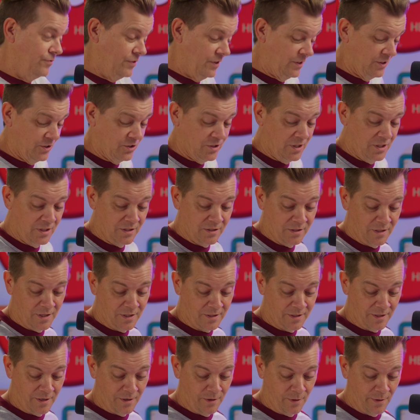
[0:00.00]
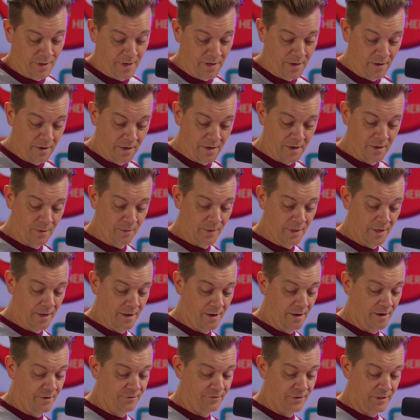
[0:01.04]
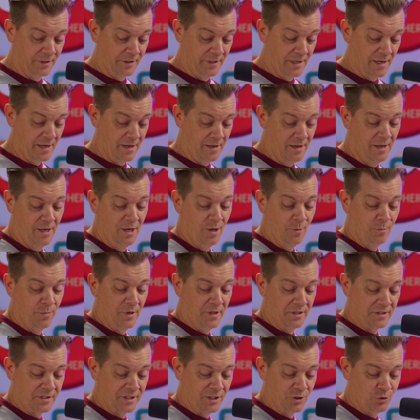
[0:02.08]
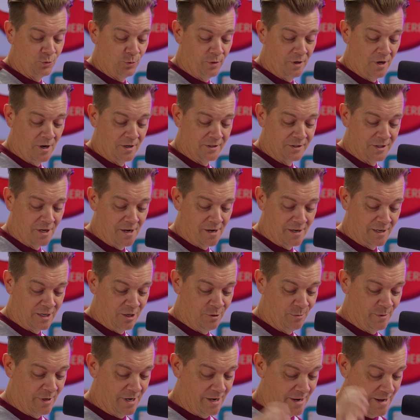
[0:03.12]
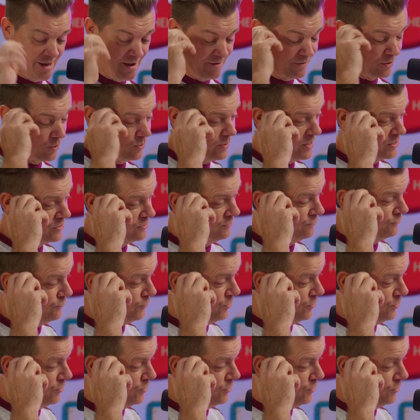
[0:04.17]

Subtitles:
cheesesteaks. I don't know how we got off on that. But since we are talking about it, I have a question